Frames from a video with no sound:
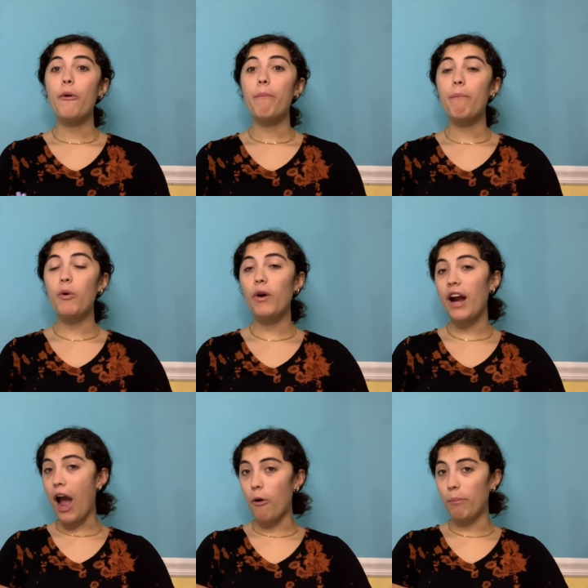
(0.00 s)
more
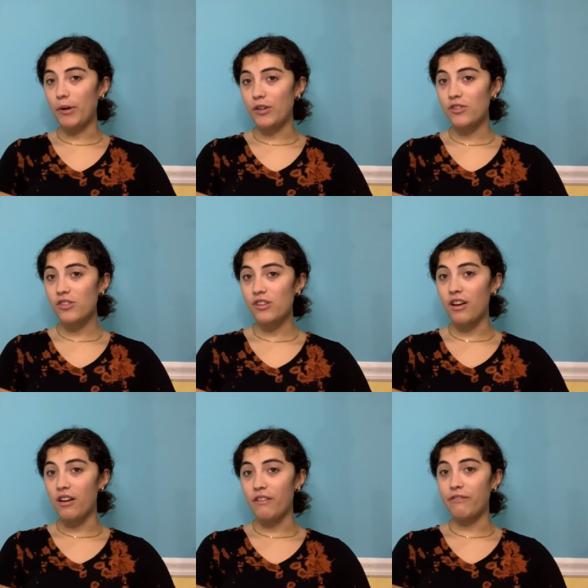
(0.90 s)
outbursts
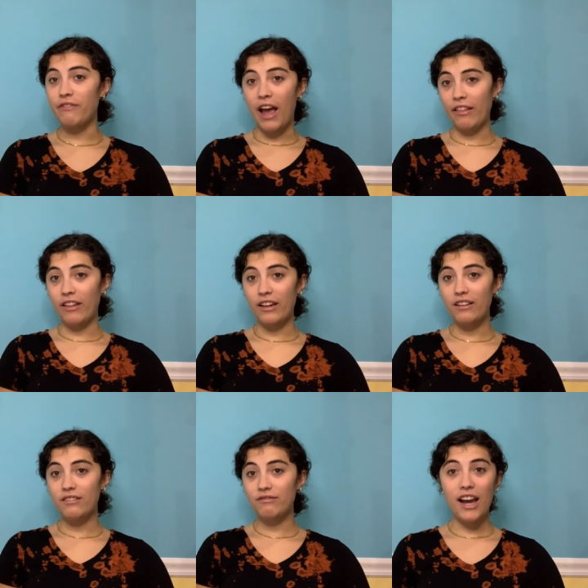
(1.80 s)
of
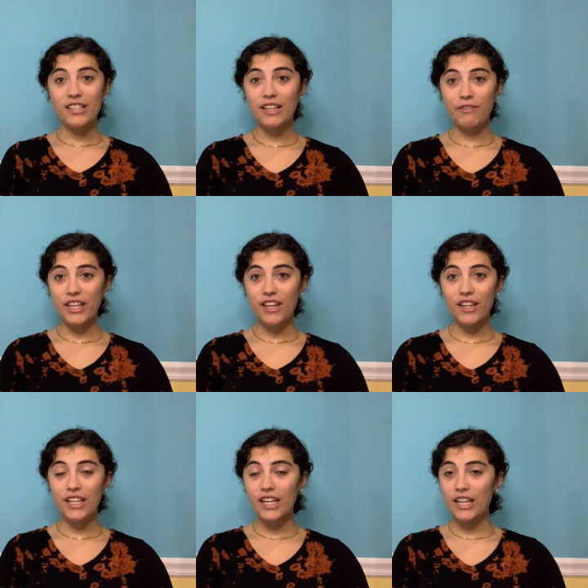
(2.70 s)
violent
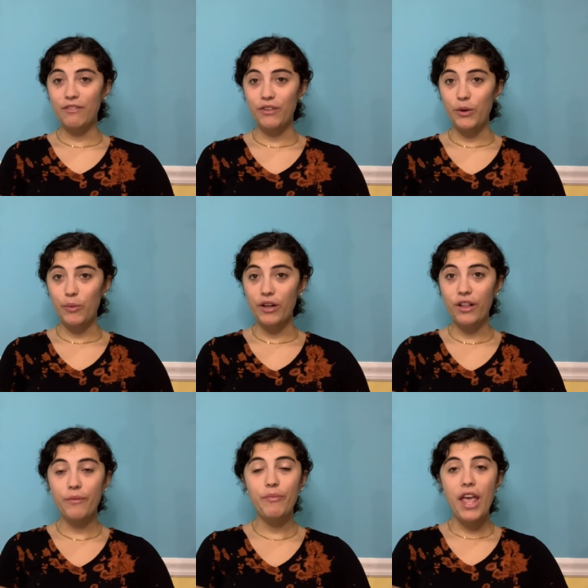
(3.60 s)
activity, if you will.